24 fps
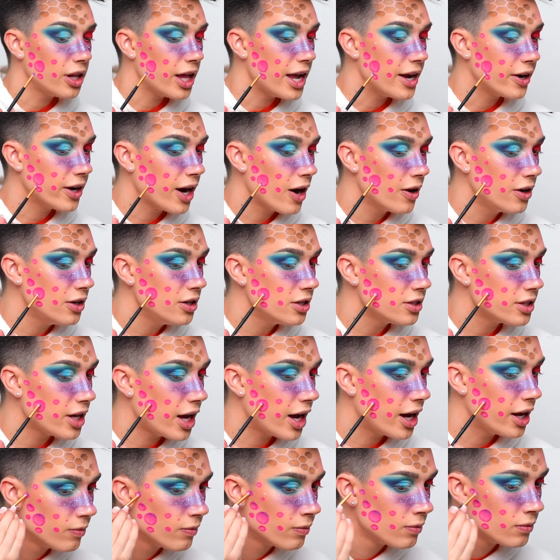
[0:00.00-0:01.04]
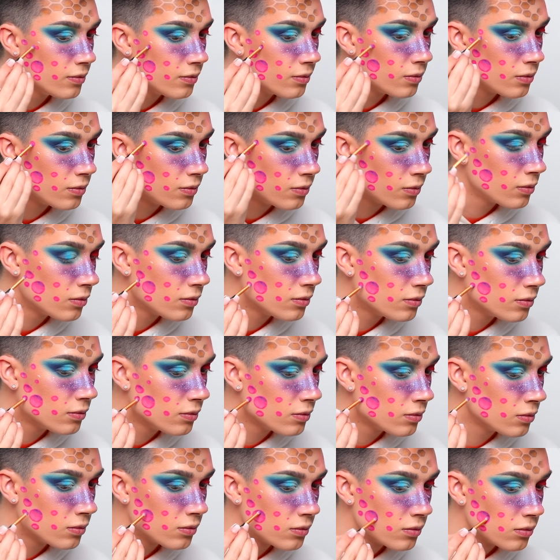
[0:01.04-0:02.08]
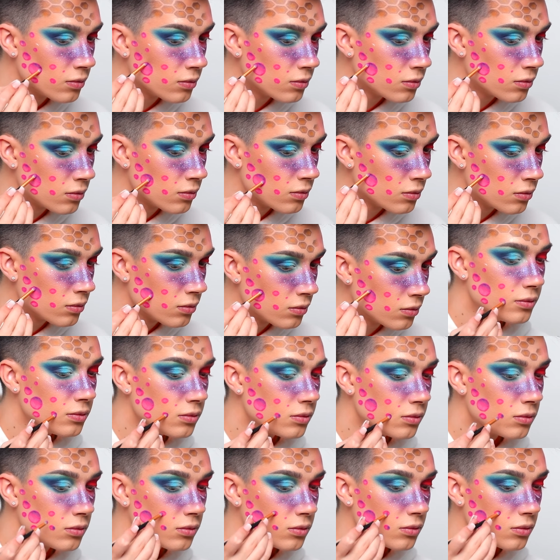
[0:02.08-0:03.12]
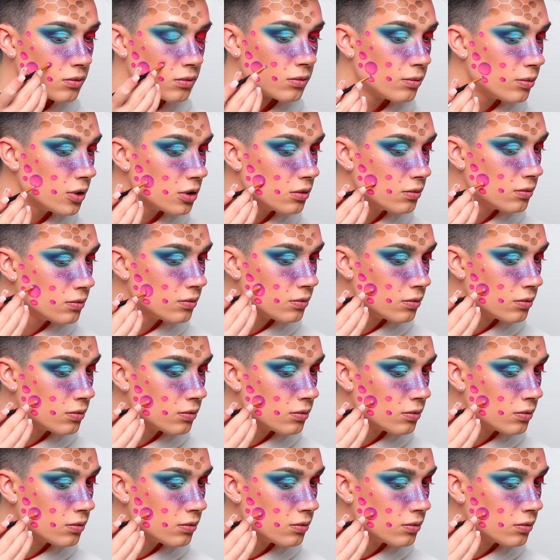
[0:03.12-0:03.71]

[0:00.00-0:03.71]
Playground, just add in just a little bit of blue because why